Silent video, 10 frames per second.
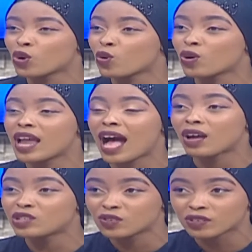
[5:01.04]
gone
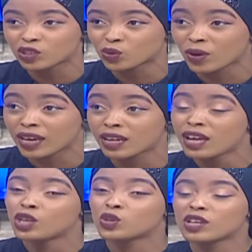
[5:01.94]
out of his way
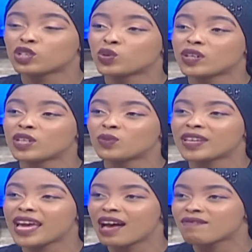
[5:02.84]
to ensure that
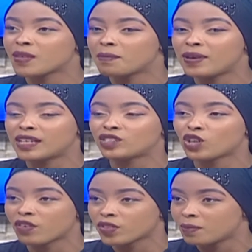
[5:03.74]
we have the best
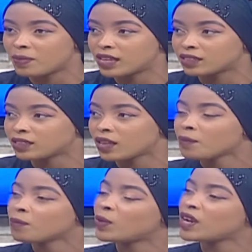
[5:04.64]
of the best.
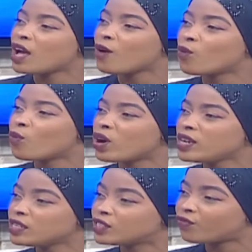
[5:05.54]
But now, what
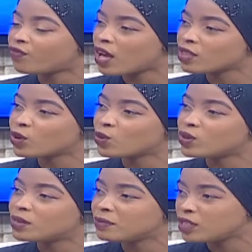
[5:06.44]
does
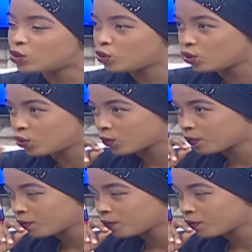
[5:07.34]
fatherhood mean to you?